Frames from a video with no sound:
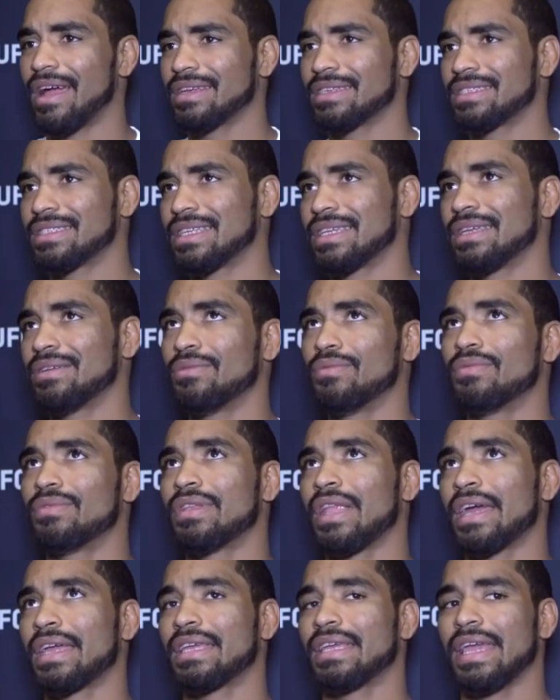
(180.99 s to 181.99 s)
I just think he
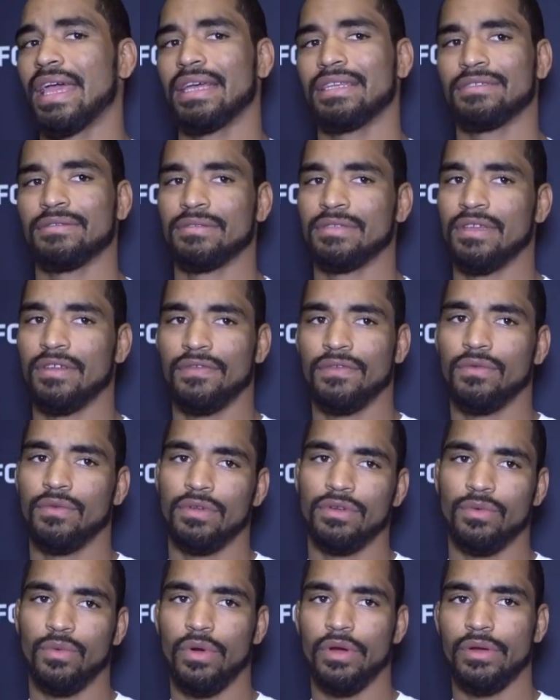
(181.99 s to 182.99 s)
like he had some stuff he
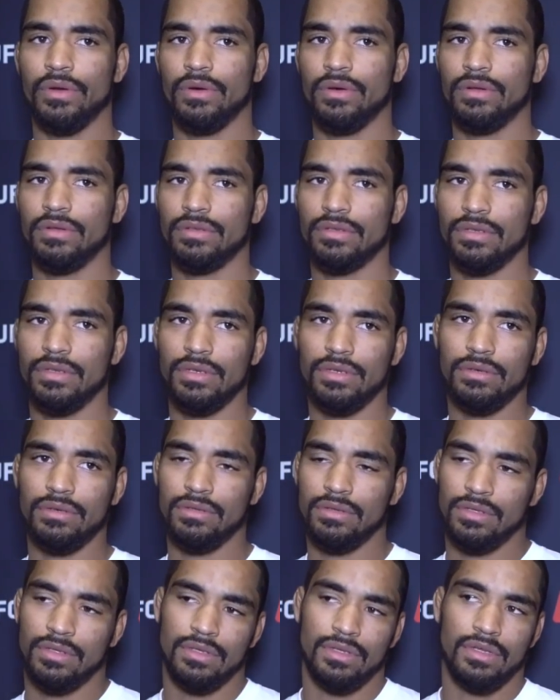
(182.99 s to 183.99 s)
wanted to work on, you know,
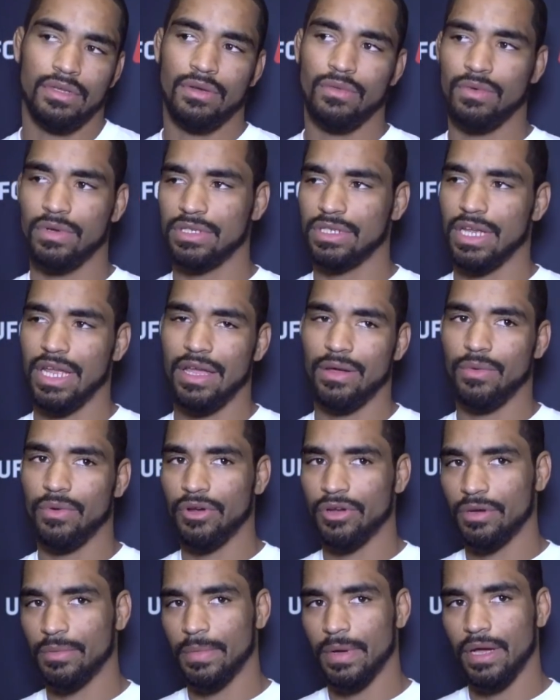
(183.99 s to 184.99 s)
which I ain't
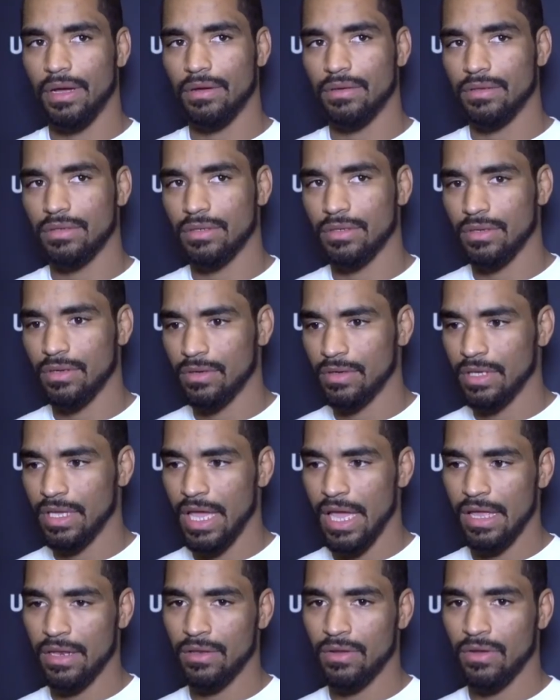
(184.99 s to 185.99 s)
worried about. You know, he
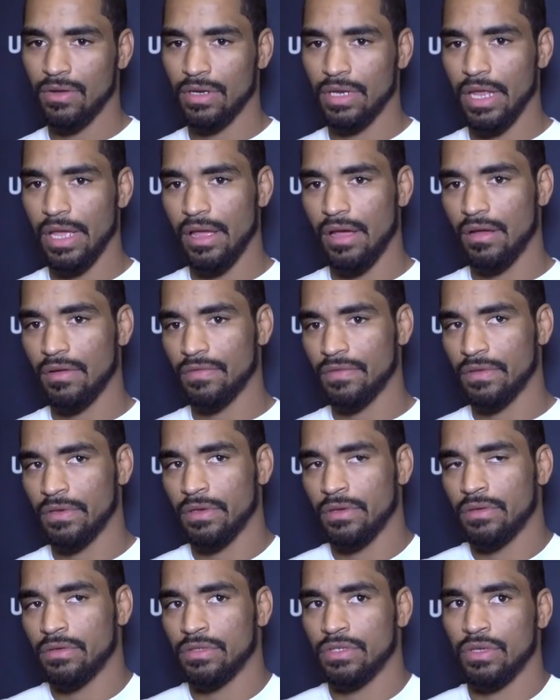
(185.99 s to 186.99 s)
had a long layoff, you
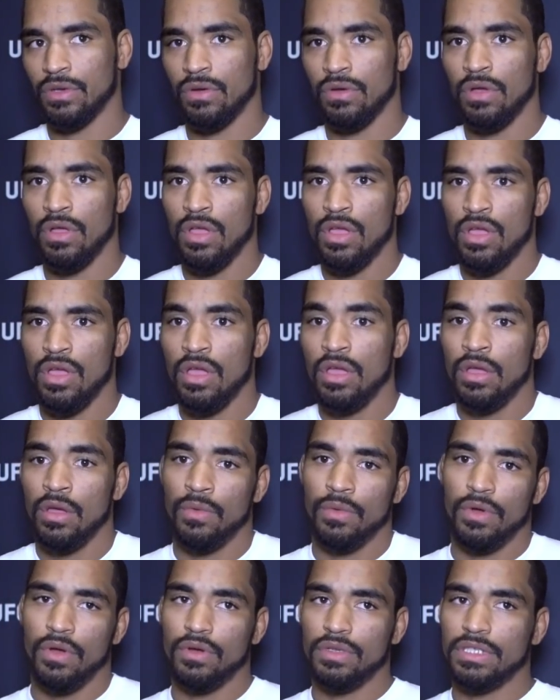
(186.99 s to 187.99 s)
know, so
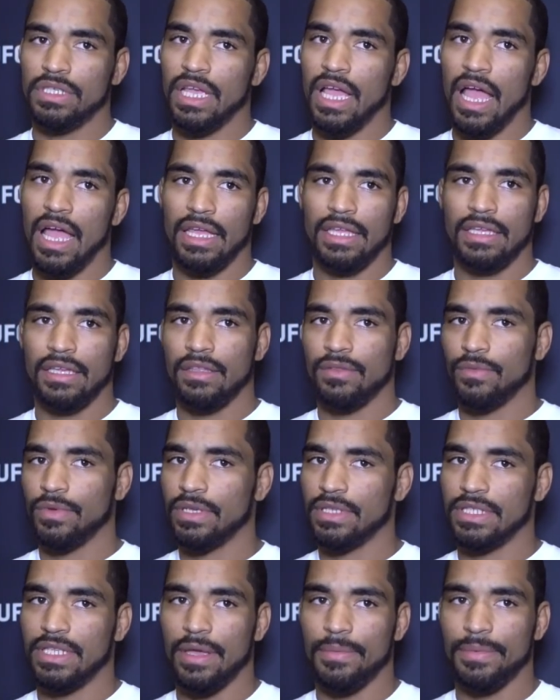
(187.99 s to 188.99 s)
we're gonna see how he is when
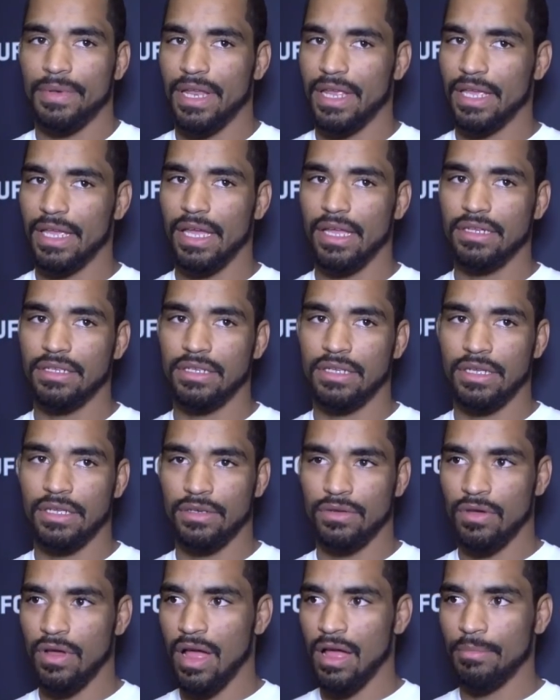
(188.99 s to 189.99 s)
he step in that cage again.
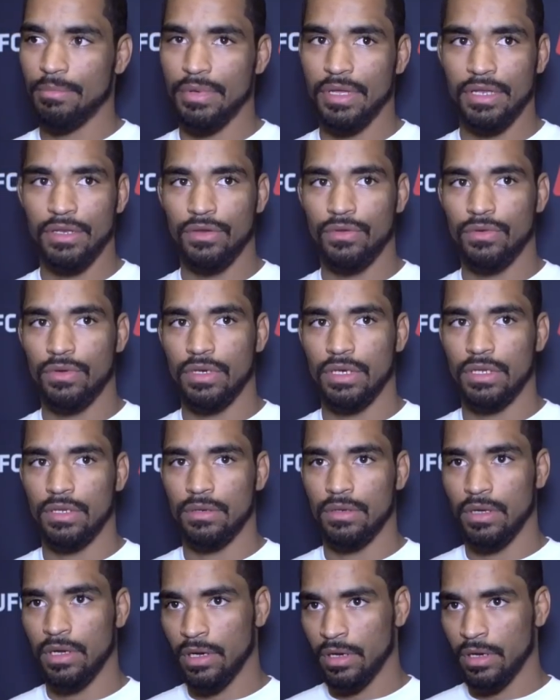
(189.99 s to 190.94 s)
You know, I've been doing it.